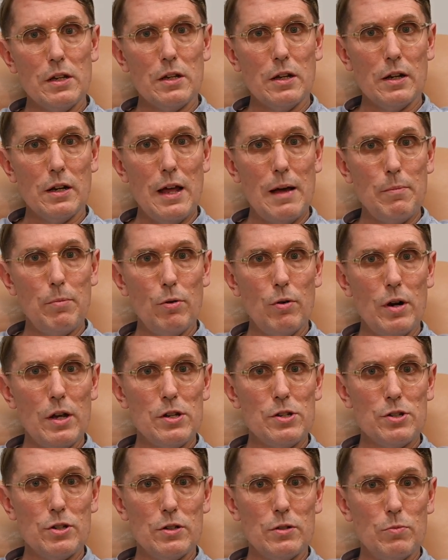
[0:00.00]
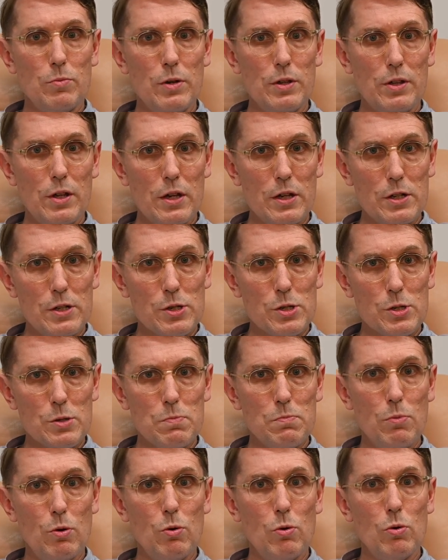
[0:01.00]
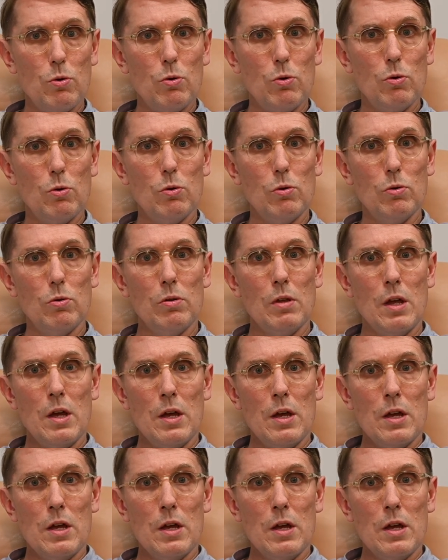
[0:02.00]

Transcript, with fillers: collaborated with a small